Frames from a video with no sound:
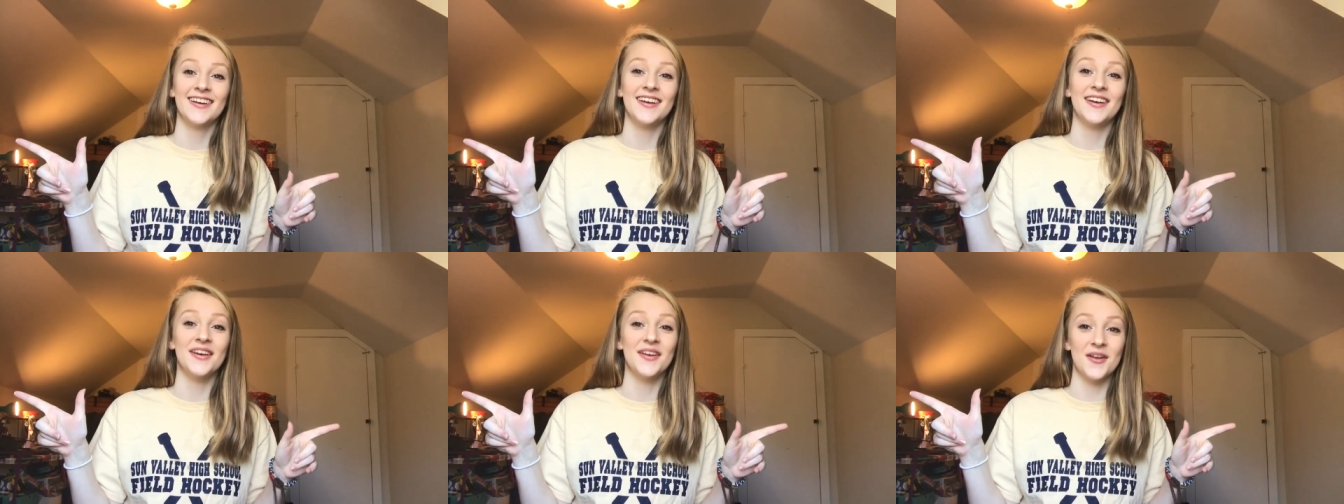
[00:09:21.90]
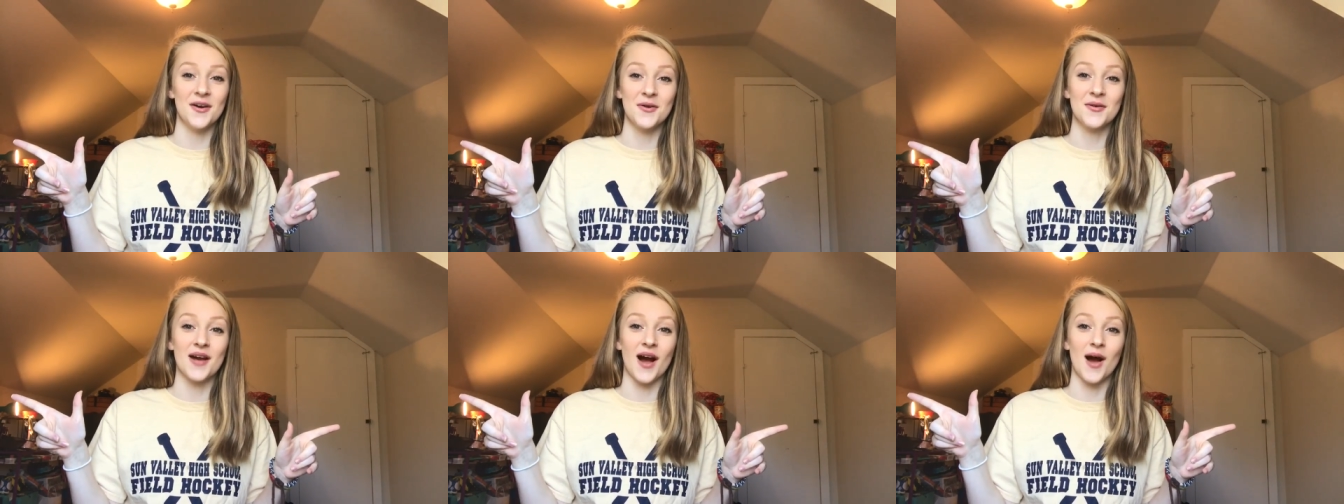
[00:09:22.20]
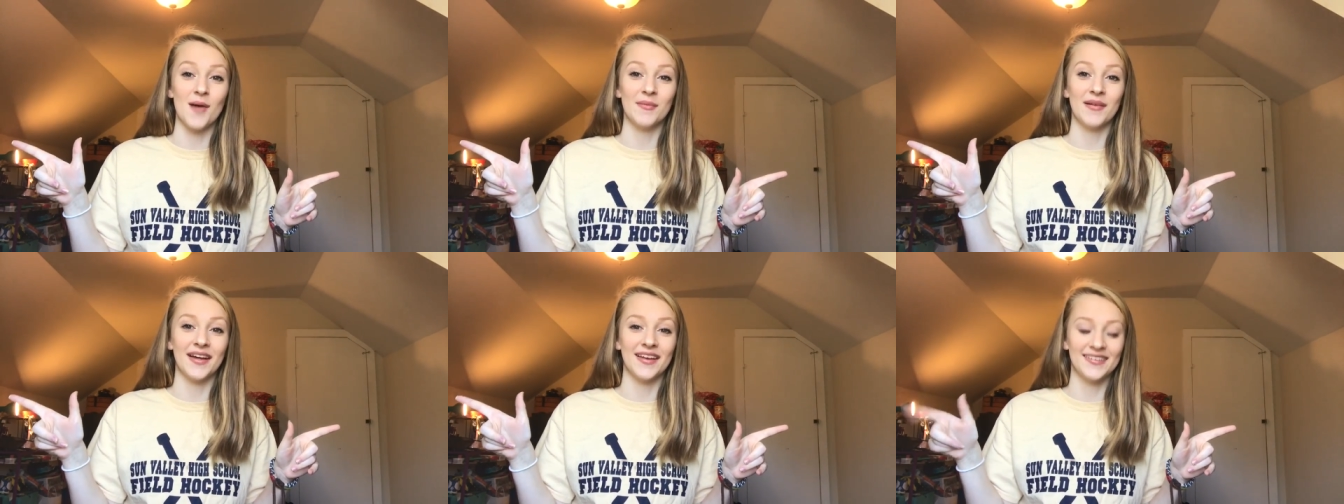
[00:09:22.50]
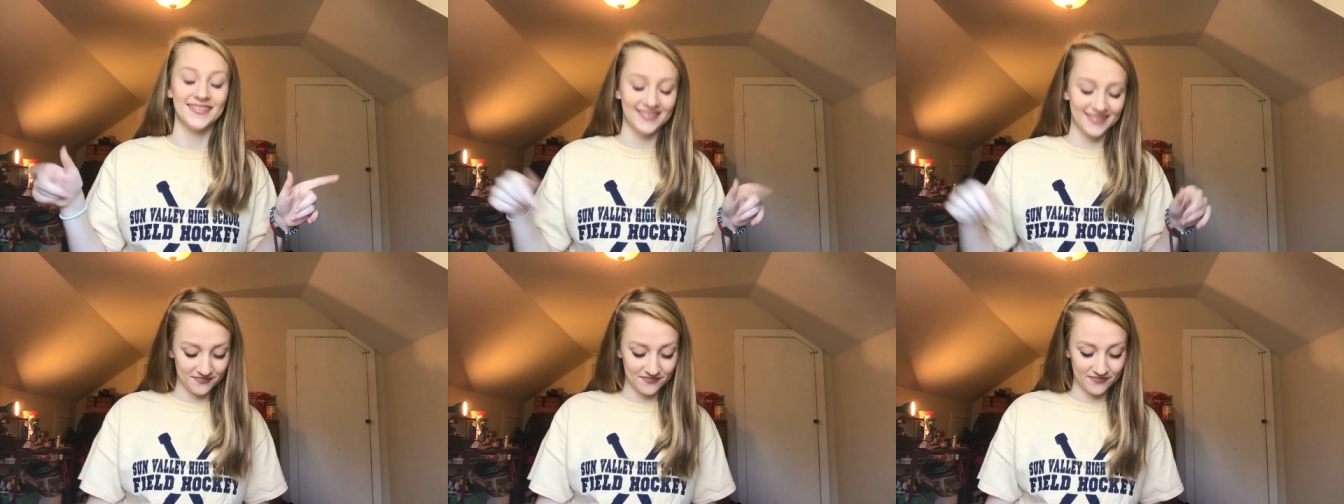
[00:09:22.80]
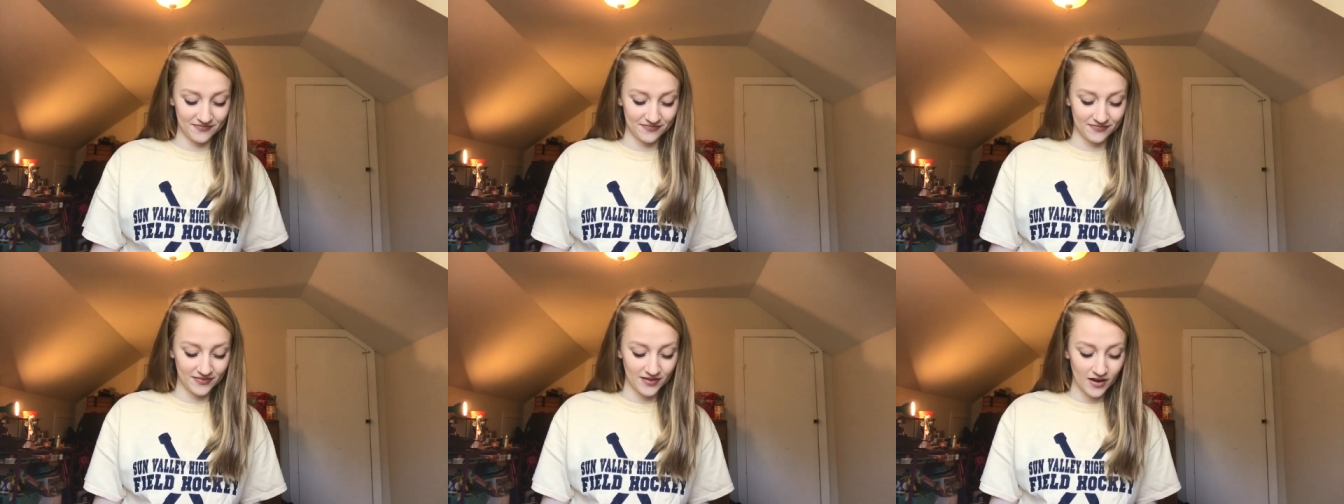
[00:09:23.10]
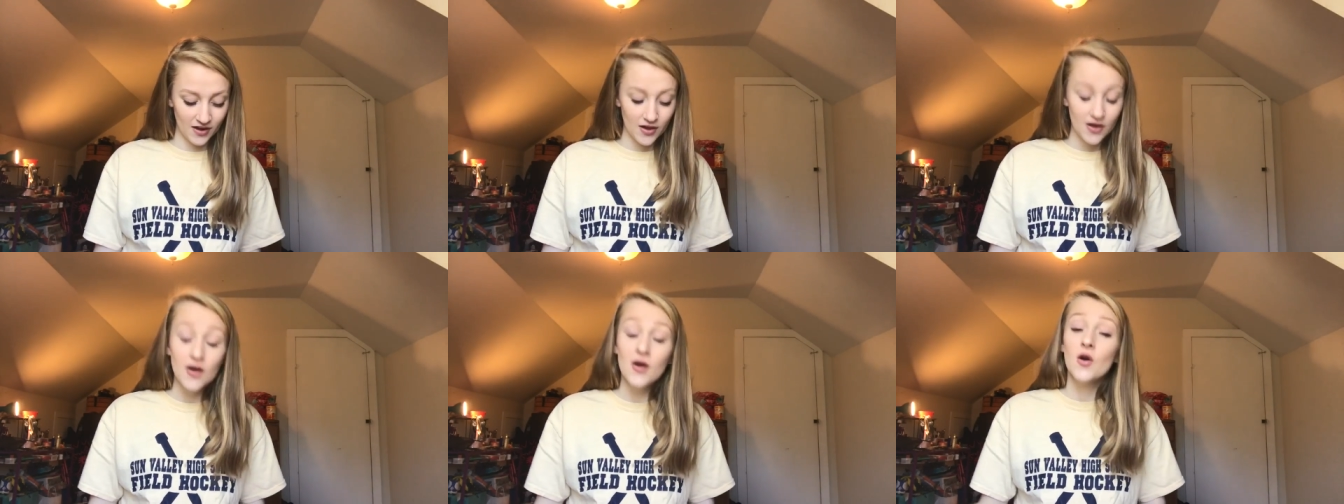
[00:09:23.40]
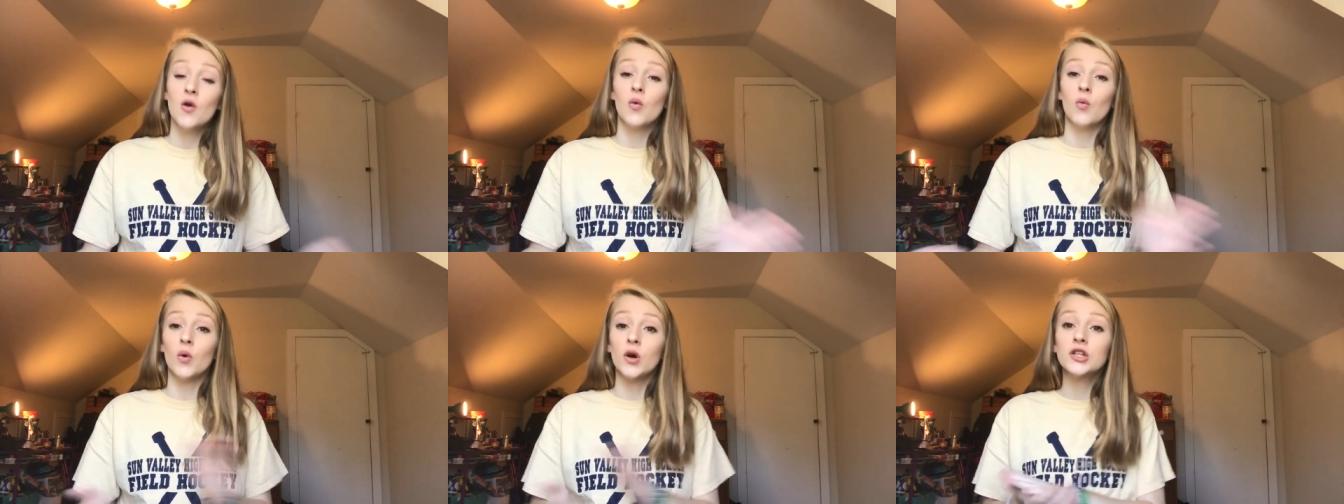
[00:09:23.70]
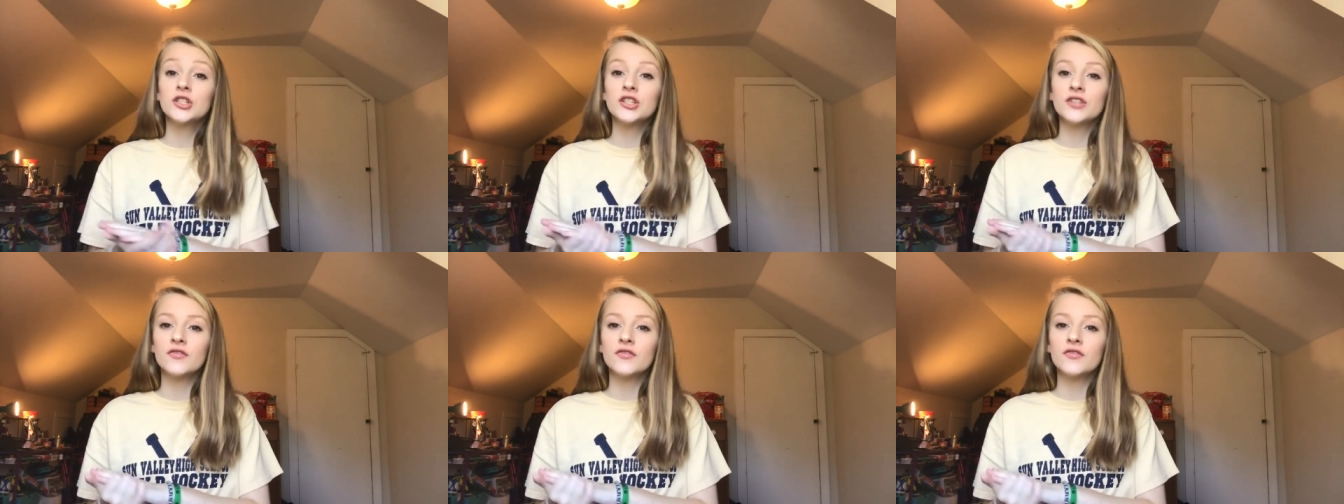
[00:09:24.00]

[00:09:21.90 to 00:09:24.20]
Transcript: no comment was